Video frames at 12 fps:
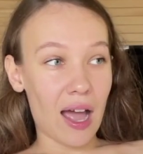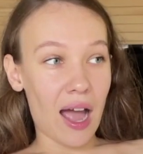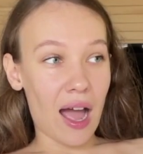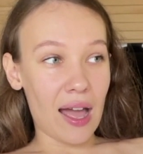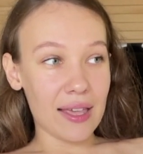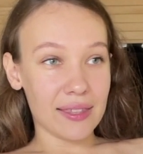
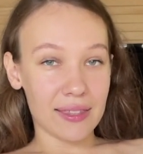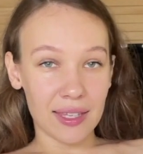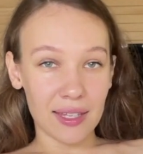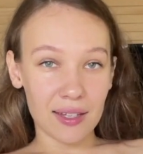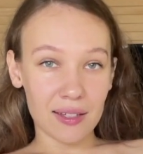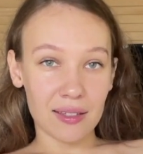I
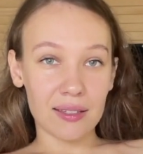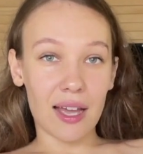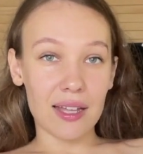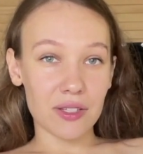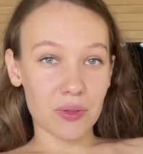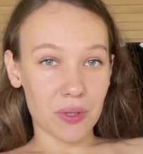think
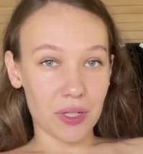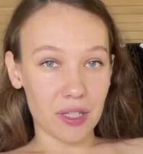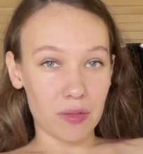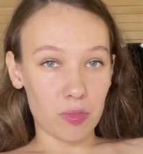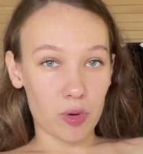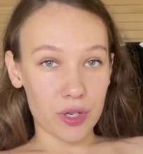that's really
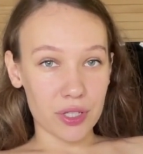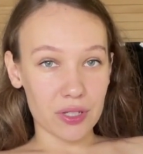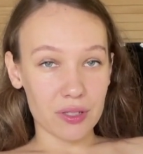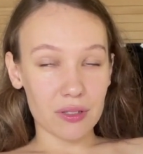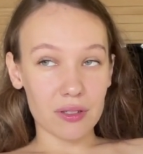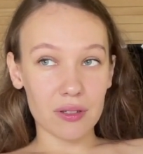
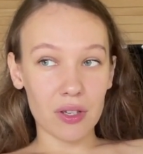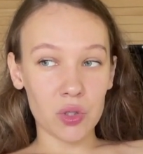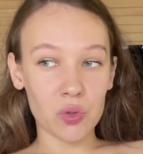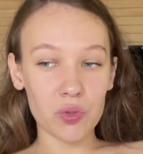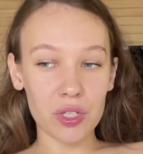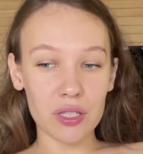important.
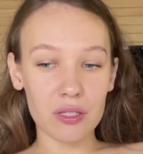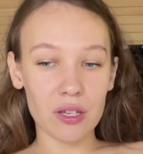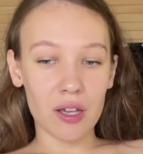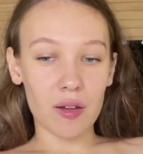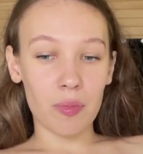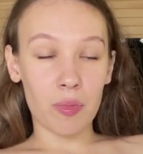You need
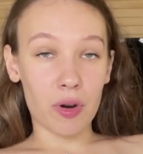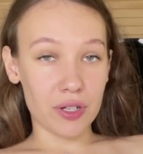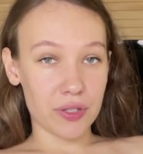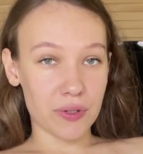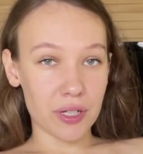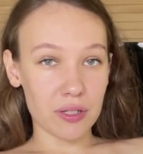a
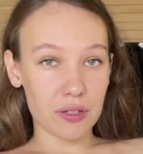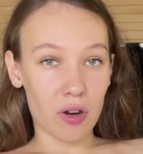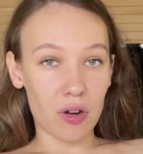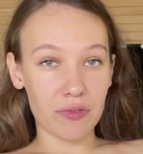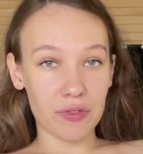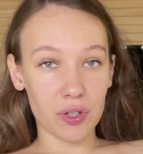portrait
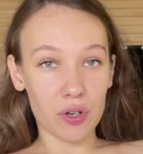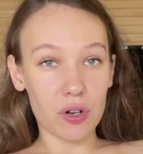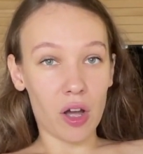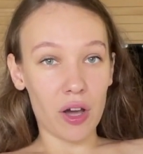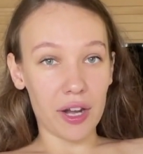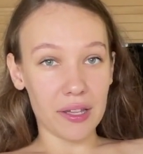of
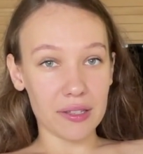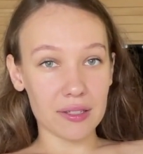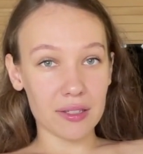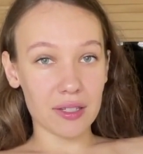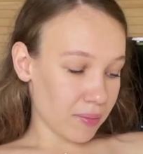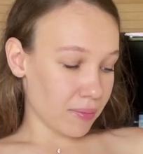your
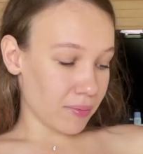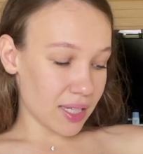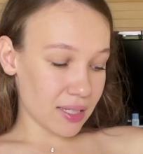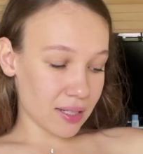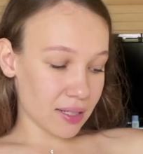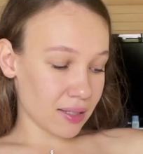audience.
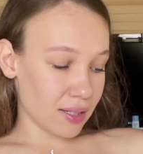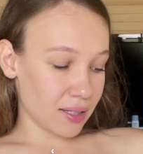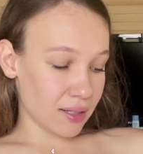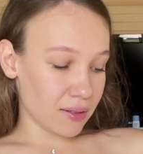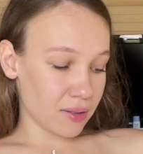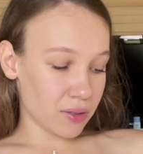
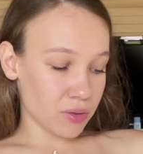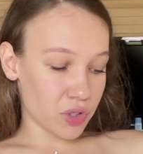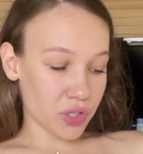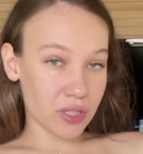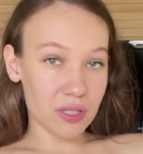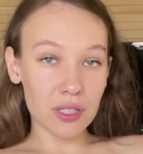Basically, you
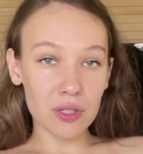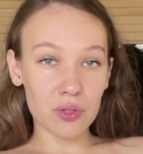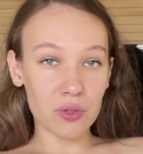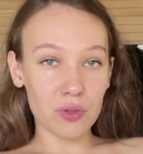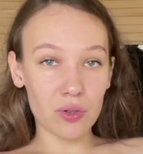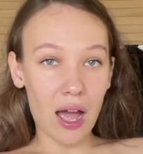just need
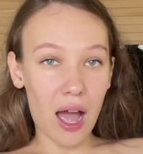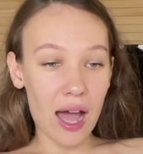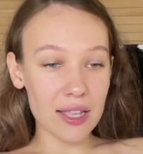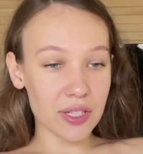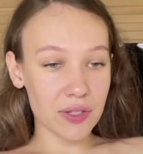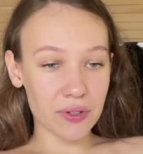to
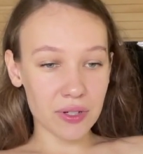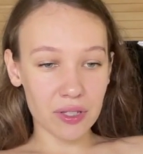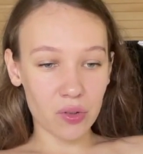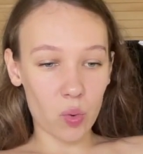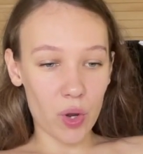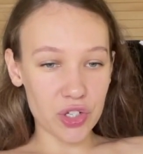answer
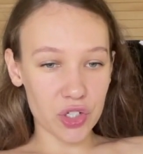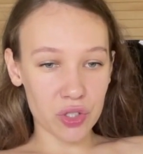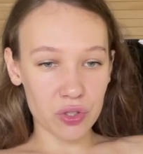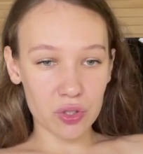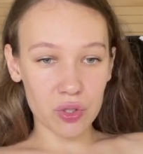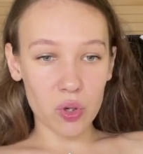the
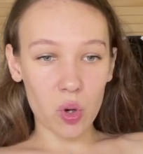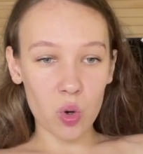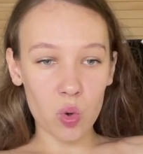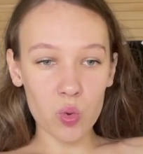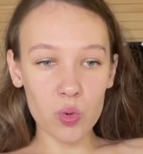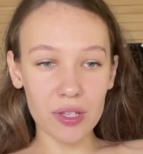questions
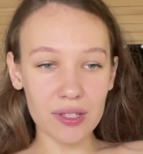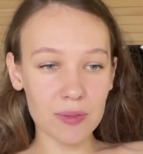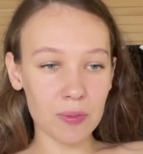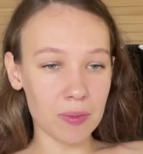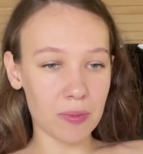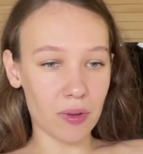who these
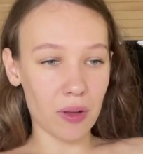people